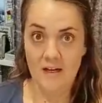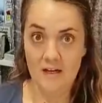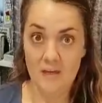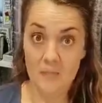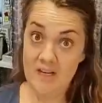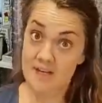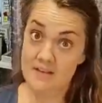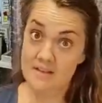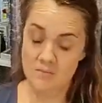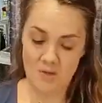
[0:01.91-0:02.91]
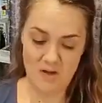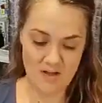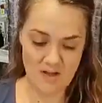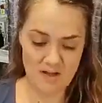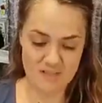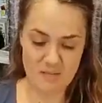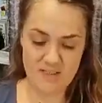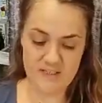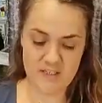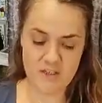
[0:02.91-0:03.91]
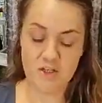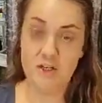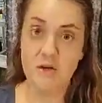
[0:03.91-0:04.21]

It appears that my last message